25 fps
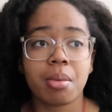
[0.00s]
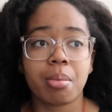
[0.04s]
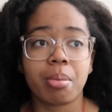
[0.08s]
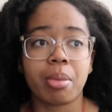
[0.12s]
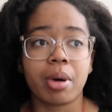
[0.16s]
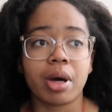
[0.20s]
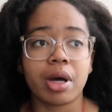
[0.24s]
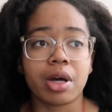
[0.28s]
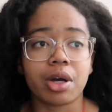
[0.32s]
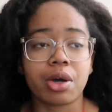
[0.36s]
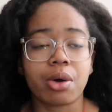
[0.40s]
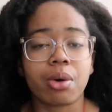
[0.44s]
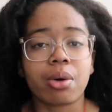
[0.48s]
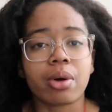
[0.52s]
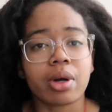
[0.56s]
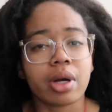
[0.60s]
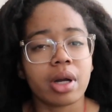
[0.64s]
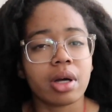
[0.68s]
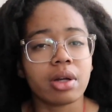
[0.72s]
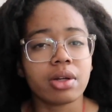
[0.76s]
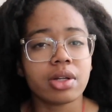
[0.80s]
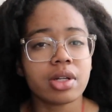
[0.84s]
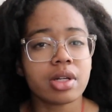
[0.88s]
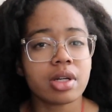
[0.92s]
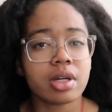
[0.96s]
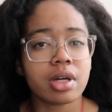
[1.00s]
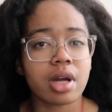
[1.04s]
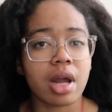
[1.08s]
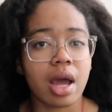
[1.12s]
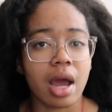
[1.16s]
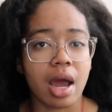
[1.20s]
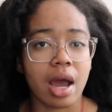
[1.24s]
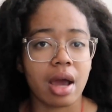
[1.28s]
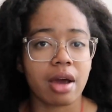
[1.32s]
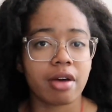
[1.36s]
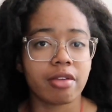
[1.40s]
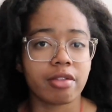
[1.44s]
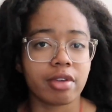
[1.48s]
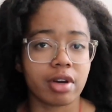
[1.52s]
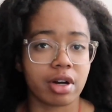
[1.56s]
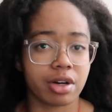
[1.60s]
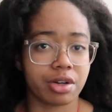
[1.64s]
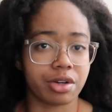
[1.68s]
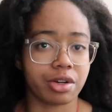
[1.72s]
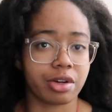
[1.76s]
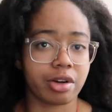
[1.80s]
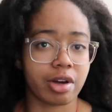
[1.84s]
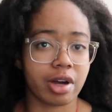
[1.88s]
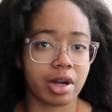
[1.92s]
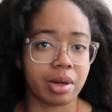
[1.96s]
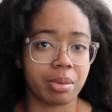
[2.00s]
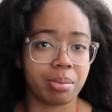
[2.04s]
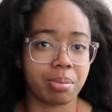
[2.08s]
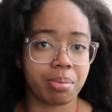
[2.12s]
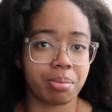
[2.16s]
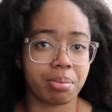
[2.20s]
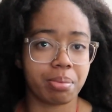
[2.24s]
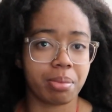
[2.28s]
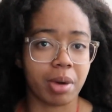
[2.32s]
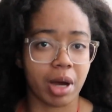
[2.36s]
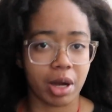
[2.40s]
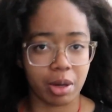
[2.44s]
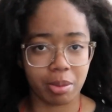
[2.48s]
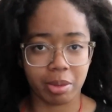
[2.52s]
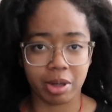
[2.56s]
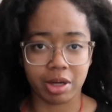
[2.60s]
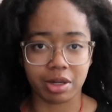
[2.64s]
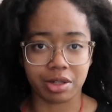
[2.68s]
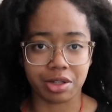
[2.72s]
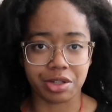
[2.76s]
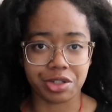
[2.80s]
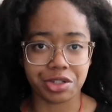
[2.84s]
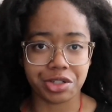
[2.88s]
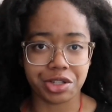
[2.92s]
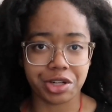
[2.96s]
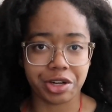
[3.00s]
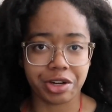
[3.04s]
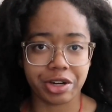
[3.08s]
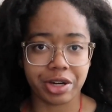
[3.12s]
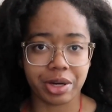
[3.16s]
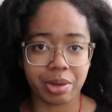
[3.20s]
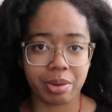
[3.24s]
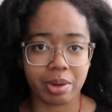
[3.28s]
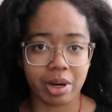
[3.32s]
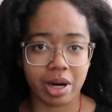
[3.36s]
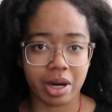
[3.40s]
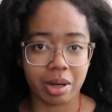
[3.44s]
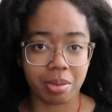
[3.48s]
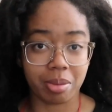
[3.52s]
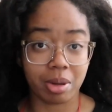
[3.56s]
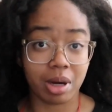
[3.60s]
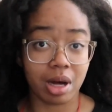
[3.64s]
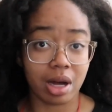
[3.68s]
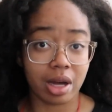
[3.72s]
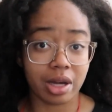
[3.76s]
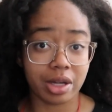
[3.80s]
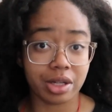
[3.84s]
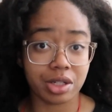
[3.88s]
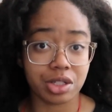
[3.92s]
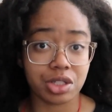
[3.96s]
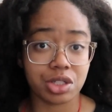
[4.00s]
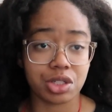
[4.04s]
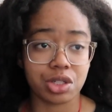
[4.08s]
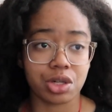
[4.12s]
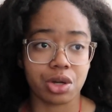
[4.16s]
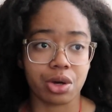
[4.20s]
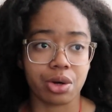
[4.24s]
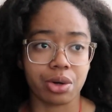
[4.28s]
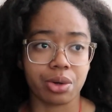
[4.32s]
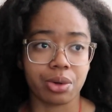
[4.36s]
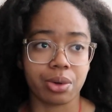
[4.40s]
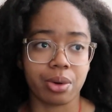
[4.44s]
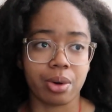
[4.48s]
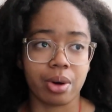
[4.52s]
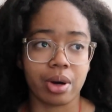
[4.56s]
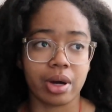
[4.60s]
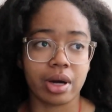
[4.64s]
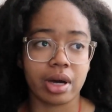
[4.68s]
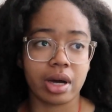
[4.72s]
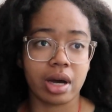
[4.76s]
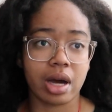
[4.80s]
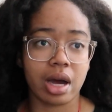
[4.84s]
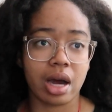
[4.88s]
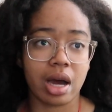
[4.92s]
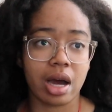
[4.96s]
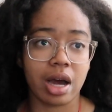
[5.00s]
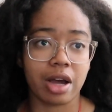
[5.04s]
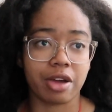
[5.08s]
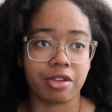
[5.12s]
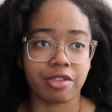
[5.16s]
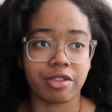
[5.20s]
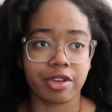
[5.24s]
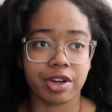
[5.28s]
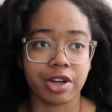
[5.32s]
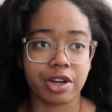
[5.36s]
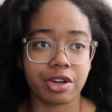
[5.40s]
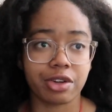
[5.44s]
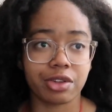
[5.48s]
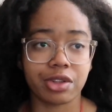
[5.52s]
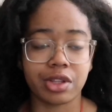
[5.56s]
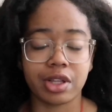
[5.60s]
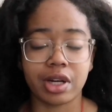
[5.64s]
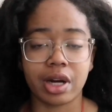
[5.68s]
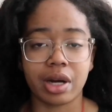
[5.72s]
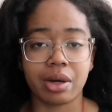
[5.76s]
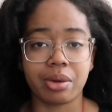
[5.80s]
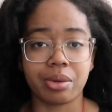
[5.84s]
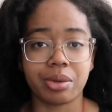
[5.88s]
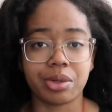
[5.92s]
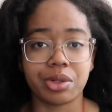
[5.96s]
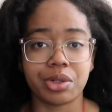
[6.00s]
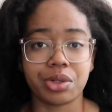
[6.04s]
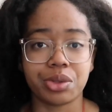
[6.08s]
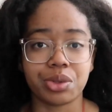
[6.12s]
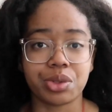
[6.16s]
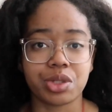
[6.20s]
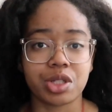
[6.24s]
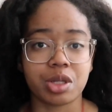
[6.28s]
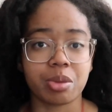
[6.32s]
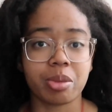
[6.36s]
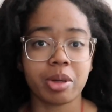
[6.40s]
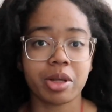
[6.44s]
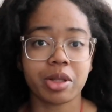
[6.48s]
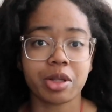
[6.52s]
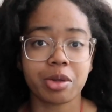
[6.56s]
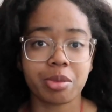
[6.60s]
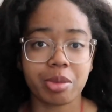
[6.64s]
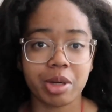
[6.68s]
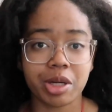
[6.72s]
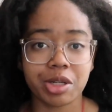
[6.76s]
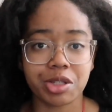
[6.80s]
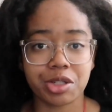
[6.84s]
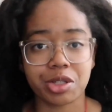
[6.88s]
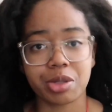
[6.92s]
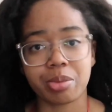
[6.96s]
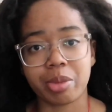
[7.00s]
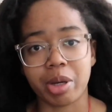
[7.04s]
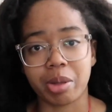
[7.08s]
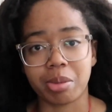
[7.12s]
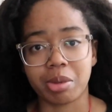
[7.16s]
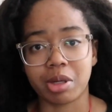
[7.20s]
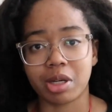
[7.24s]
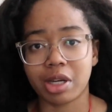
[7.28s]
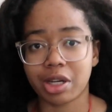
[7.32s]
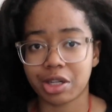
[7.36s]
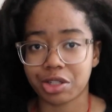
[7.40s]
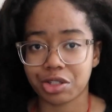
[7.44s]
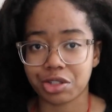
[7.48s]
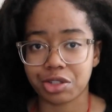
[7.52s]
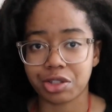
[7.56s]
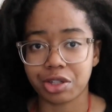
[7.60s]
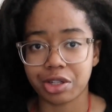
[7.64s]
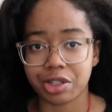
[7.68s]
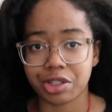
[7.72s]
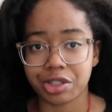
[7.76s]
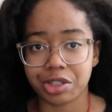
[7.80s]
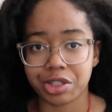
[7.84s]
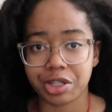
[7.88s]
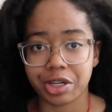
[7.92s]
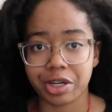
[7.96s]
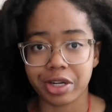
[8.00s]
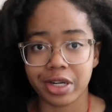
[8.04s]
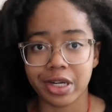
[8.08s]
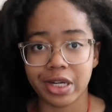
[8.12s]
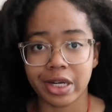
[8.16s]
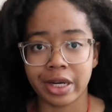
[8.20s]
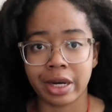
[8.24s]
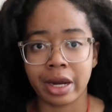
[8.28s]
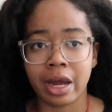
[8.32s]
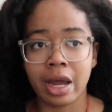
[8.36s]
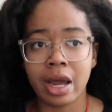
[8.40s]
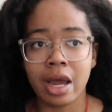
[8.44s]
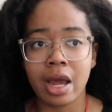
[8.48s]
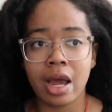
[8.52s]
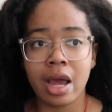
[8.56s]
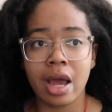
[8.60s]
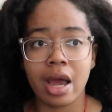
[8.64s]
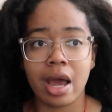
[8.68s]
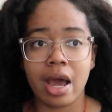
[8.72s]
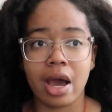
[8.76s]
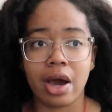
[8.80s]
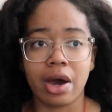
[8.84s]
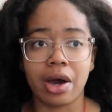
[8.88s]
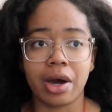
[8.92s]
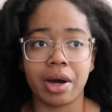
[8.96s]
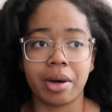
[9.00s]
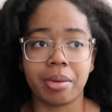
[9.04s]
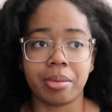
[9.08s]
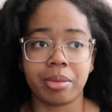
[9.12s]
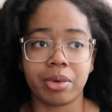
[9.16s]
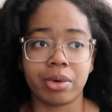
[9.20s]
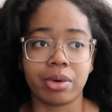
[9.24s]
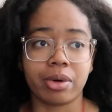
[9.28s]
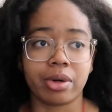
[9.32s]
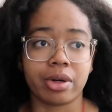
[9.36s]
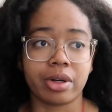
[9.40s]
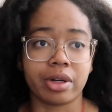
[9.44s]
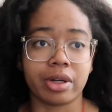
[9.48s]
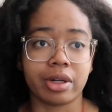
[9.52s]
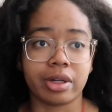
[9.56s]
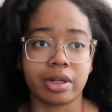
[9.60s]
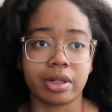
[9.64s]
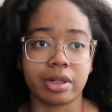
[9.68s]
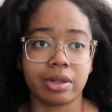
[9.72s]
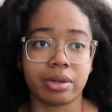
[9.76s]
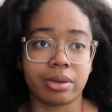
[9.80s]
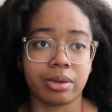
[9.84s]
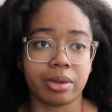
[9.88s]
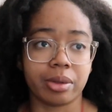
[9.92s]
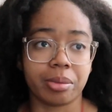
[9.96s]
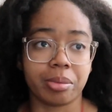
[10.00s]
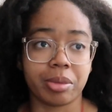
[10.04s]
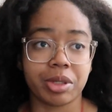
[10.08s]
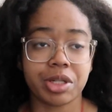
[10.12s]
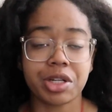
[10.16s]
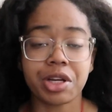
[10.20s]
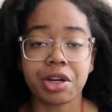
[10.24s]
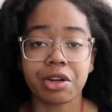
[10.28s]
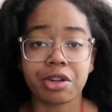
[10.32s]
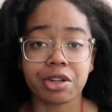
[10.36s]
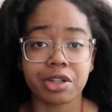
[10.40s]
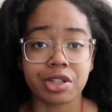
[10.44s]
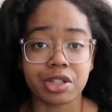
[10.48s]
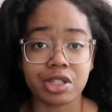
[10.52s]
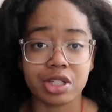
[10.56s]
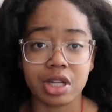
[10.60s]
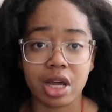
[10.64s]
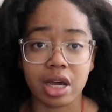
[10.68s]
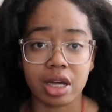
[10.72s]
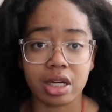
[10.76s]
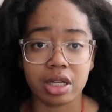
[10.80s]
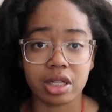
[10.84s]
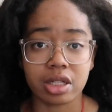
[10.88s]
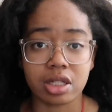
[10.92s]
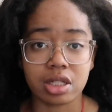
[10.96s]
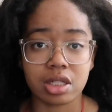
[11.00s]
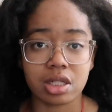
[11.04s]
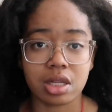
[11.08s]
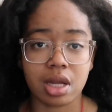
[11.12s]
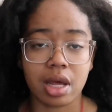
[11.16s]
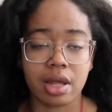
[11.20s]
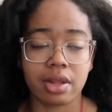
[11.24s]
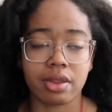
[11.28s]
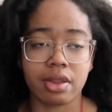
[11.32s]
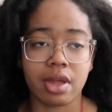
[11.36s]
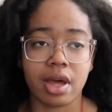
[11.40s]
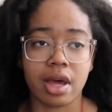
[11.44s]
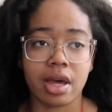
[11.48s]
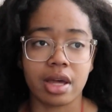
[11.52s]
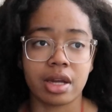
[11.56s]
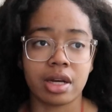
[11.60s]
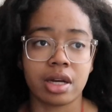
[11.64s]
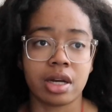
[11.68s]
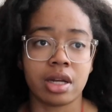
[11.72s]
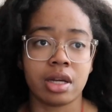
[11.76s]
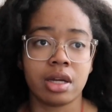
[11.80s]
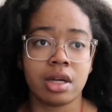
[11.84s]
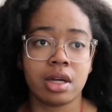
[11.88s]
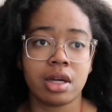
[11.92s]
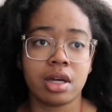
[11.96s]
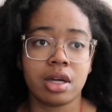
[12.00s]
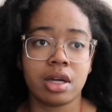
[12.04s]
but Cornell didn't have an undergrad biomedical engineering when I applied. So I figured that I would do some other major, maybe electrical engineering um, or, or material science, and then